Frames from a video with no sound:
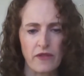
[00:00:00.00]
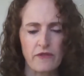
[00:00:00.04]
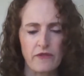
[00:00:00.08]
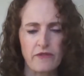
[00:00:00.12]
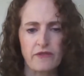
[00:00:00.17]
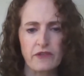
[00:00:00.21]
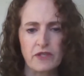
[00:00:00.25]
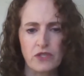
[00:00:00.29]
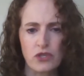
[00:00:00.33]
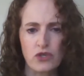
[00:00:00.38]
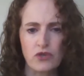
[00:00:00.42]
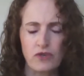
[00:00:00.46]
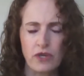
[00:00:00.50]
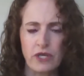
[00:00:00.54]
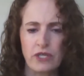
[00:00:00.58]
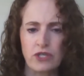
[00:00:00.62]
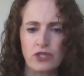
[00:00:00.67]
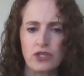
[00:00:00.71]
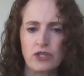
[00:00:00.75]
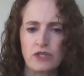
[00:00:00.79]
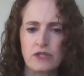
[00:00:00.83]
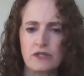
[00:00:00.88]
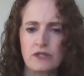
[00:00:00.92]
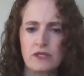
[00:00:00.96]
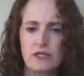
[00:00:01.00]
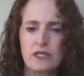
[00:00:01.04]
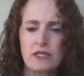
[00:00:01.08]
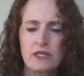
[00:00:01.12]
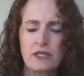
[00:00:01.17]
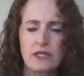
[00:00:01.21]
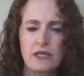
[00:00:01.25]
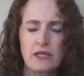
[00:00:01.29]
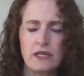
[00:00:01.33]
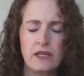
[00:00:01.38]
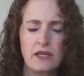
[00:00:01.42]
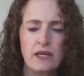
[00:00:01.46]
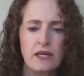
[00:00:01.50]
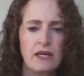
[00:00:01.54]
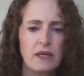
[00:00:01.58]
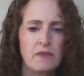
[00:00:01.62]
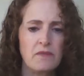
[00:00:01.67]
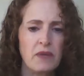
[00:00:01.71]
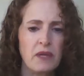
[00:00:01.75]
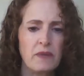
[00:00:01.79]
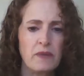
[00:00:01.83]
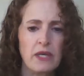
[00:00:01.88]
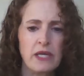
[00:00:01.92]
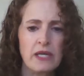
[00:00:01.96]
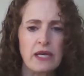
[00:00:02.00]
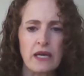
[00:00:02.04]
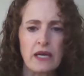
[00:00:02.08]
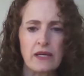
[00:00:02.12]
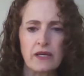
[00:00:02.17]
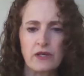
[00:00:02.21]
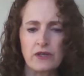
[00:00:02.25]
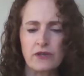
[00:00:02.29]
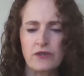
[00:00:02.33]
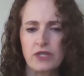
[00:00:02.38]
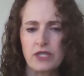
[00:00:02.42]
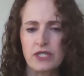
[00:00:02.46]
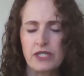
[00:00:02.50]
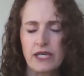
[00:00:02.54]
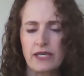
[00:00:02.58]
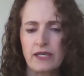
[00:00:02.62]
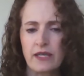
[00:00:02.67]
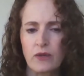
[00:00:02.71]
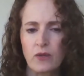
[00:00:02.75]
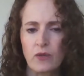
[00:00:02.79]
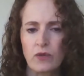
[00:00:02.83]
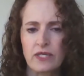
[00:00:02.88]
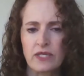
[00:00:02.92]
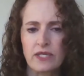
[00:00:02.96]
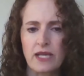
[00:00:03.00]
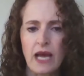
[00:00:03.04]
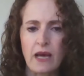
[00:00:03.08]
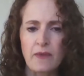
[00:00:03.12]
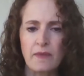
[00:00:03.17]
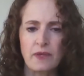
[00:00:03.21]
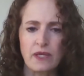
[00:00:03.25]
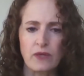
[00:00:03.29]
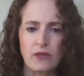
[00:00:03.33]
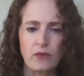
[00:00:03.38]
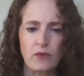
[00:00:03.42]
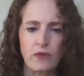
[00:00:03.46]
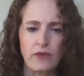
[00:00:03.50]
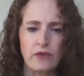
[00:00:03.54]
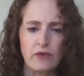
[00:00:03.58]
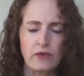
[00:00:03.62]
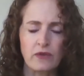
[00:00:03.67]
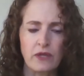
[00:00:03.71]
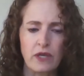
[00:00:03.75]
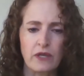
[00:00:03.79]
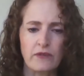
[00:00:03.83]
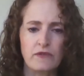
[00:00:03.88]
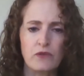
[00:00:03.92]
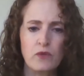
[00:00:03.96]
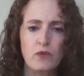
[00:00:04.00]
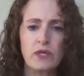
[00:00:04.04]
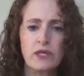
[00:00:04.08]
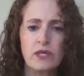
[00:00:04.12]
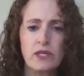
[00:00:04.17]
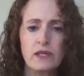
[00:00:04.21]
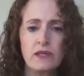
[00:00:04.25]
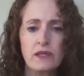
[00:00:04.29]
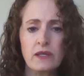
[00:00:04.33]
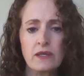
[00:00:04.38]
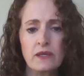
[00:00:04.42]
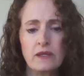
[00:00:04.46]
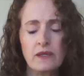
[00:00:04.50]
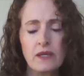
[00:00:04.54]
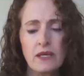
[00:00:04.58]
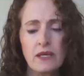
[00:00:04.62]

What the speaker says: The frustrations, the maybe not understanding what's happening with your loved one, and